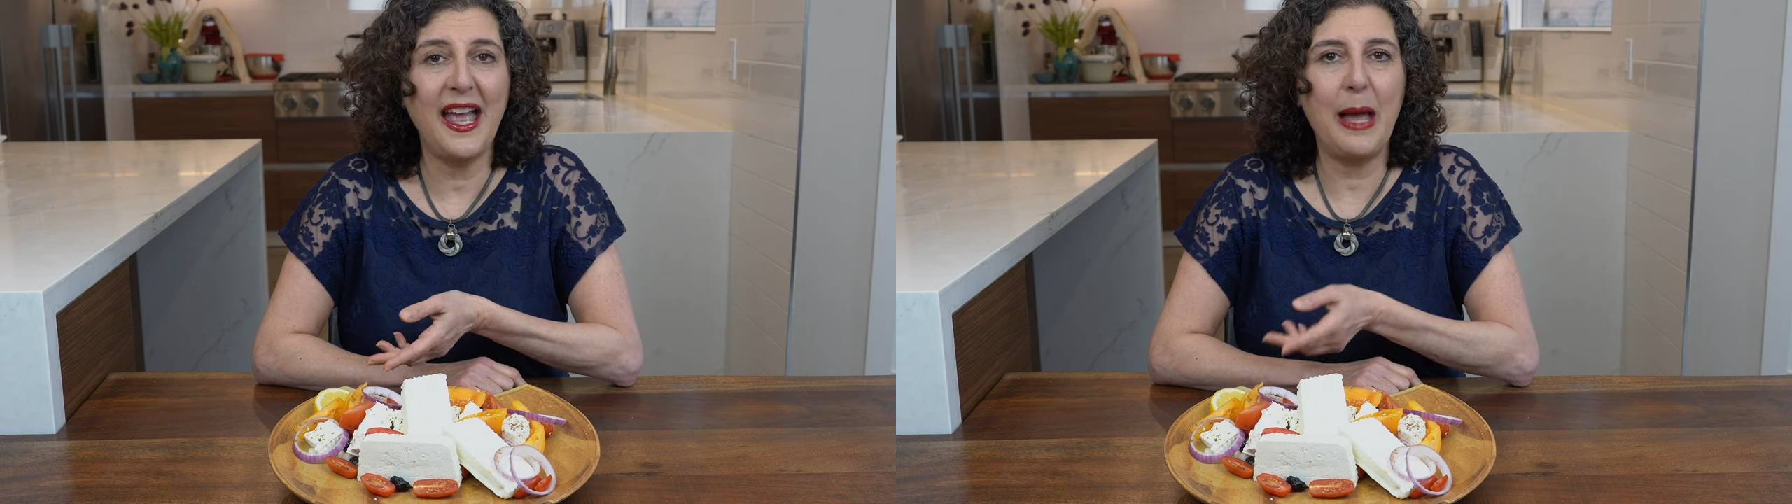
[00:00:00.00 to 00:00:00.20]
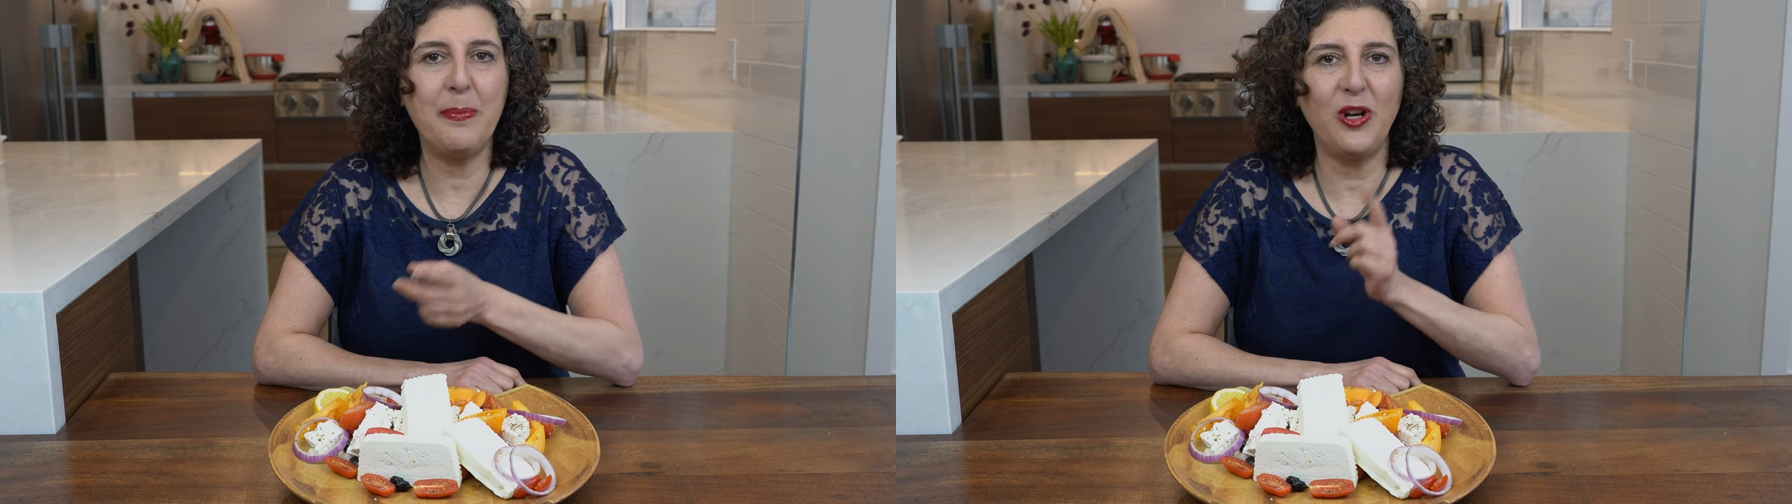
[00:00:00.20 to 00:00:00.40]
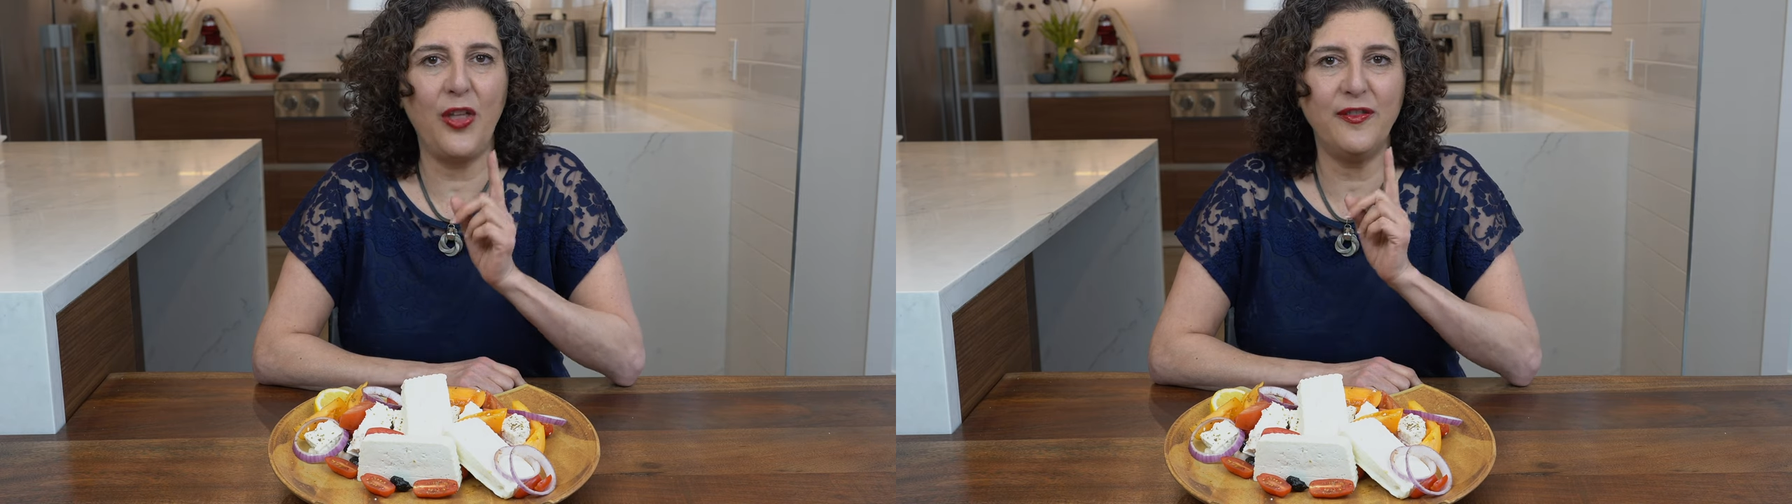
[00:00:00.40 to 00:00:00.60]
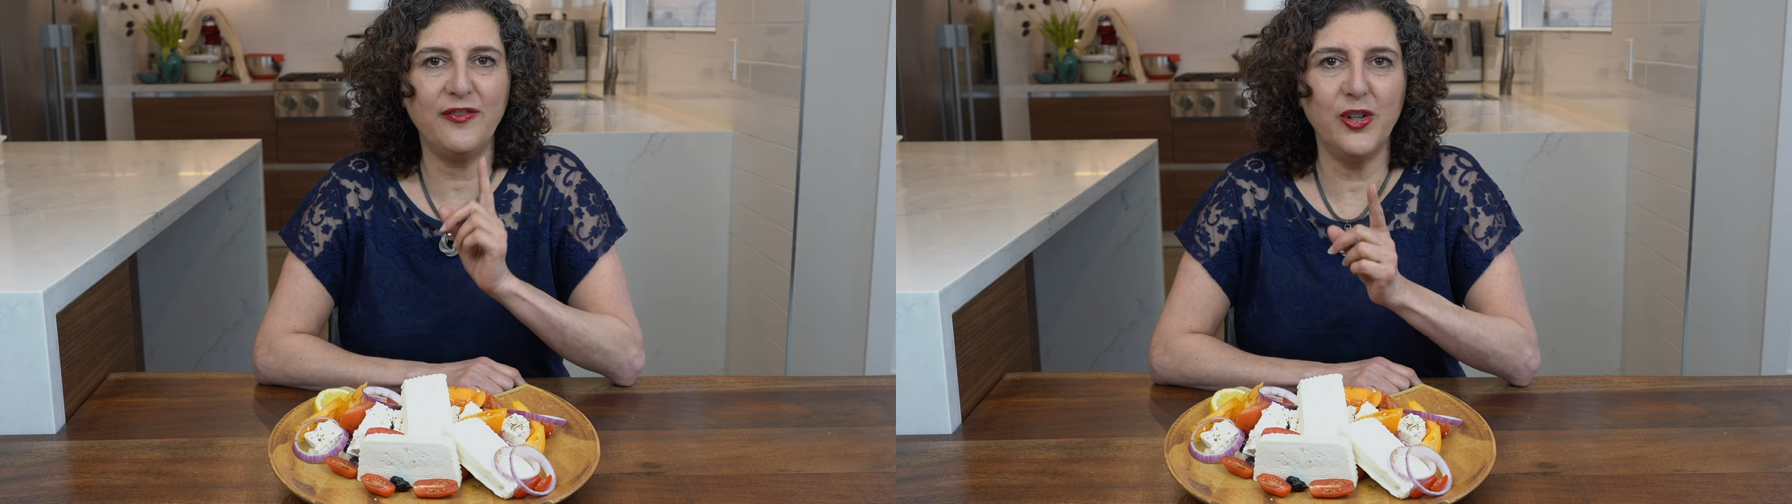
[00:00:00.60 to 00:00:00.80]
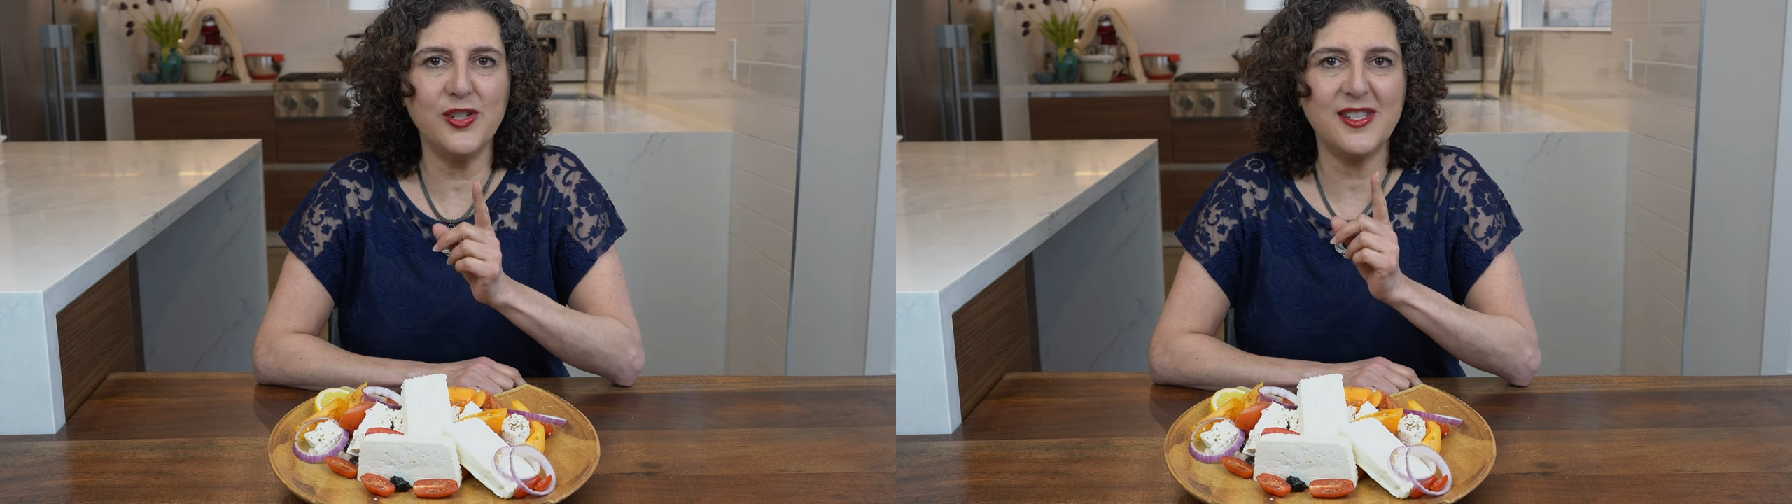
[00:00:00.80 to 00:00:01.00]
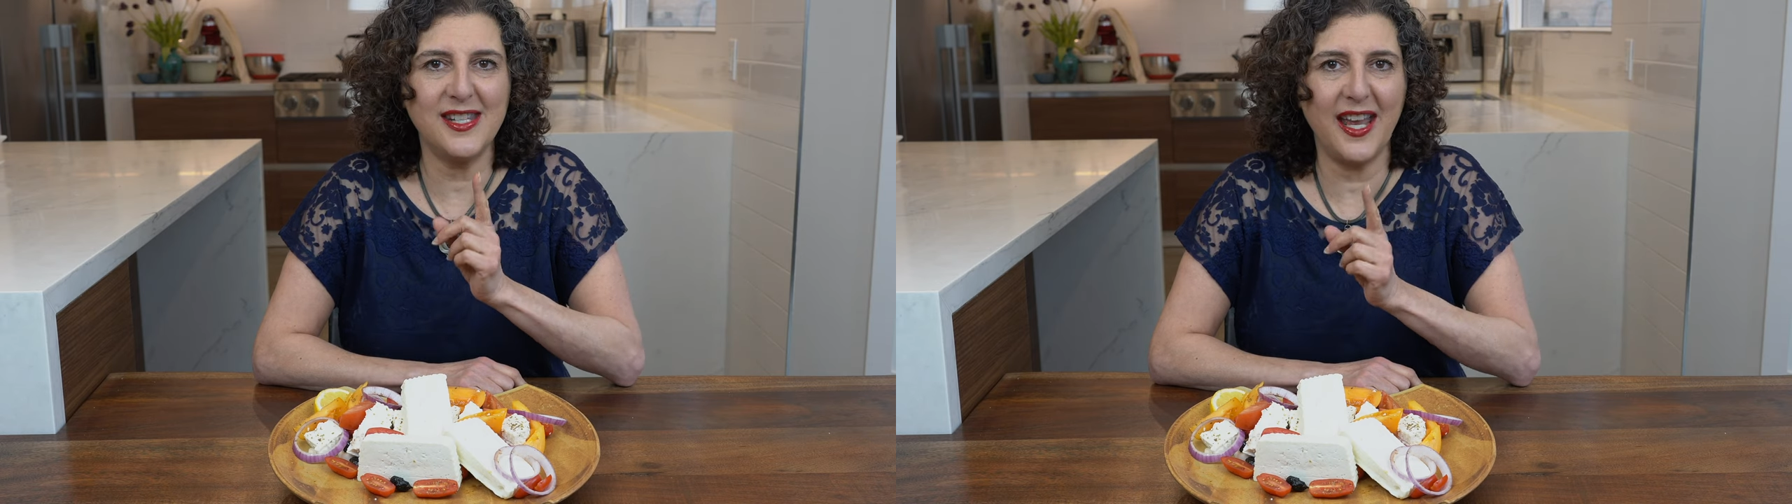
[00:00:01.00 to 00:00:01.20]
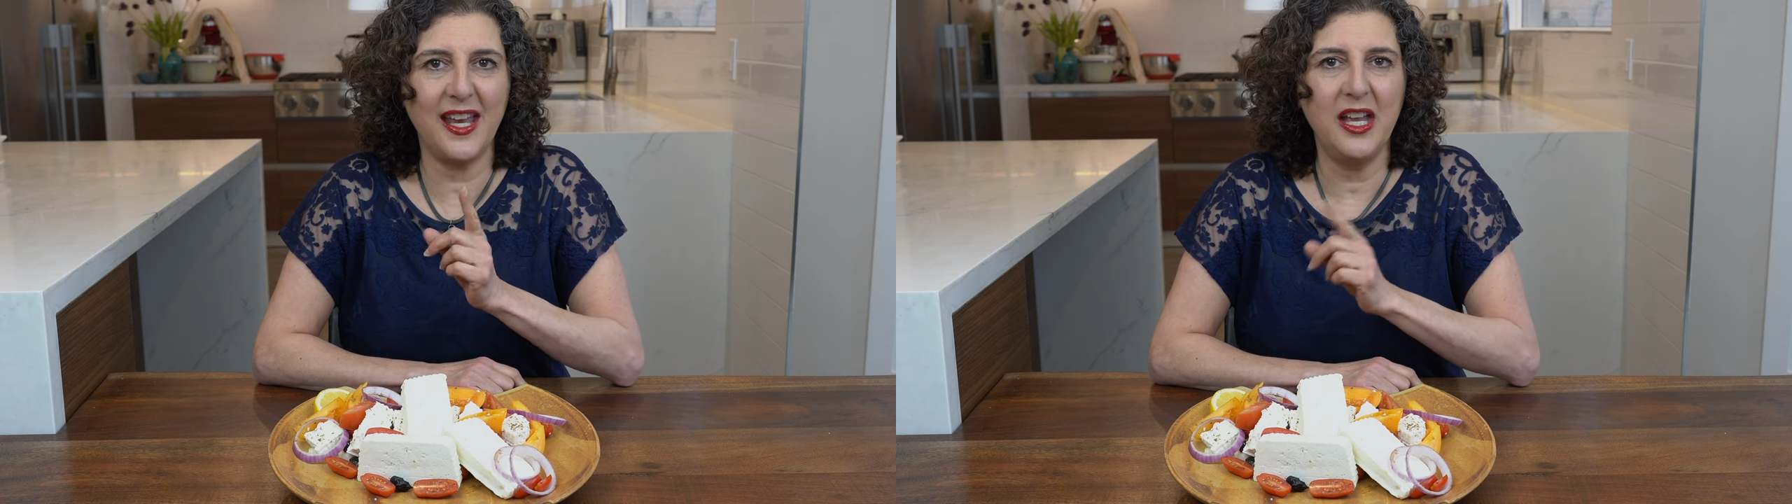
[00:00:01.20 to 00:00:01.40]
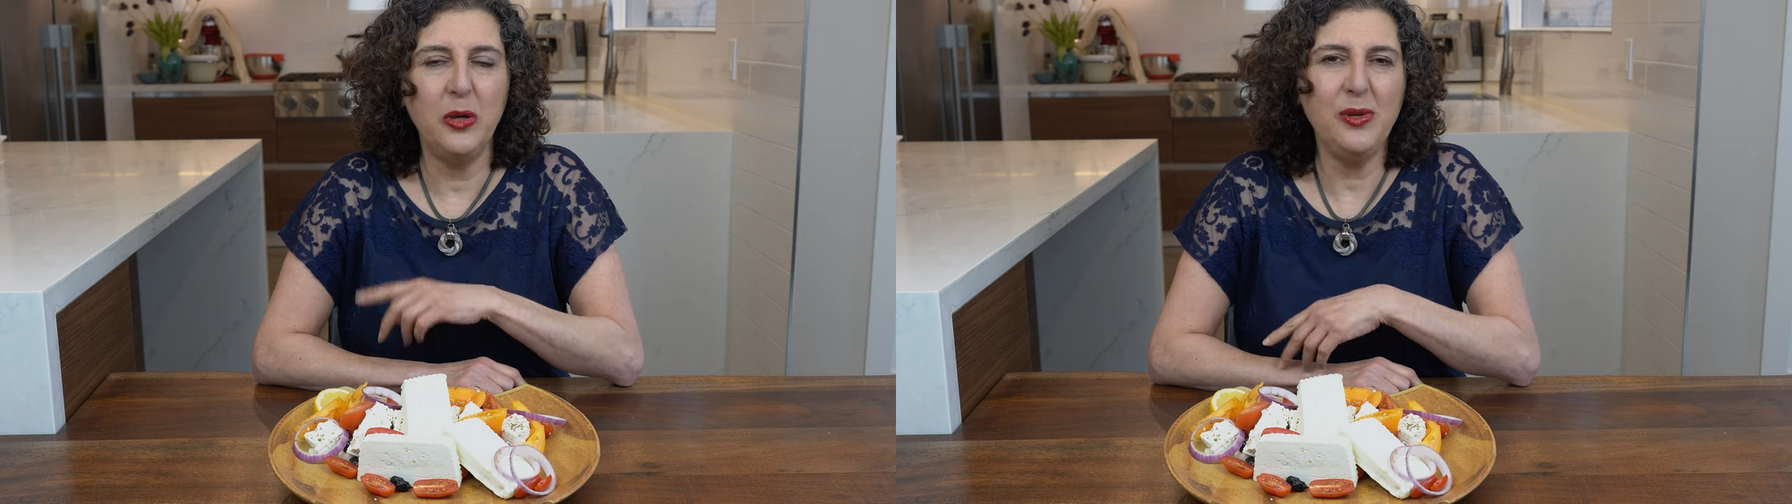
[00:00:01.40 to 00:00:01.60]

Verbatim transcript: happen on the first day,